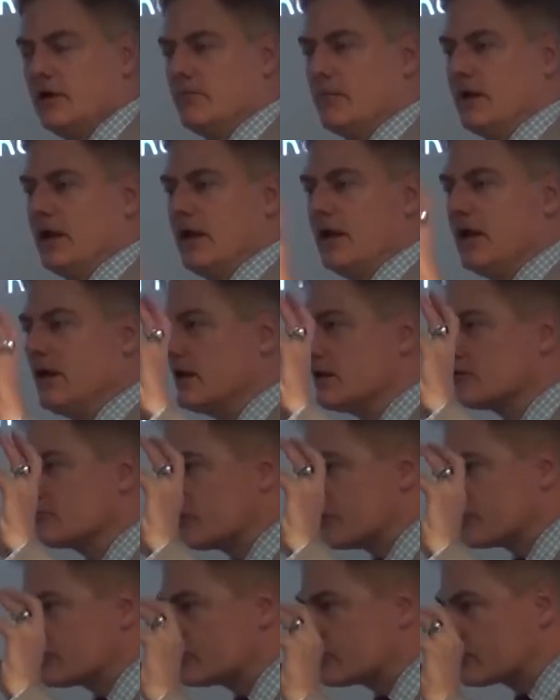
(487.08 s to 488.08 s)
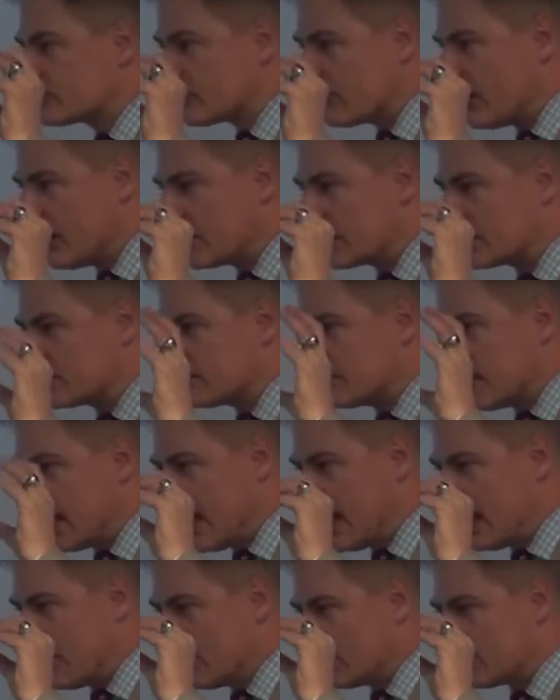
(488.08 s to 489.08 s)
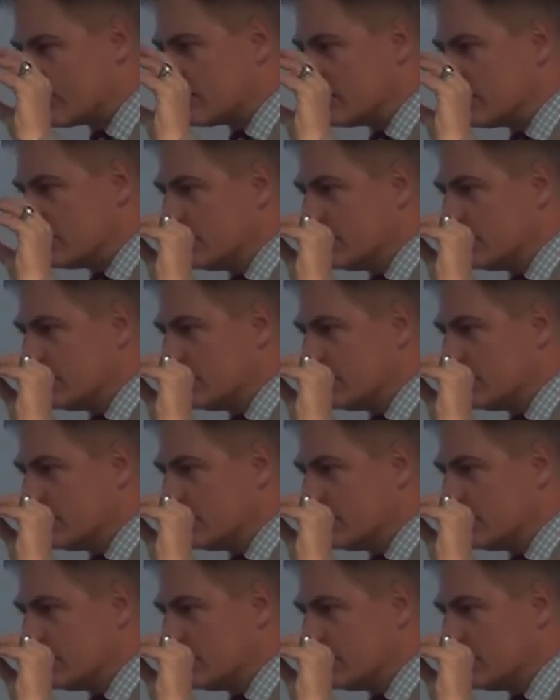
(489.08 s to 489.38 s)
But English has shrunk down.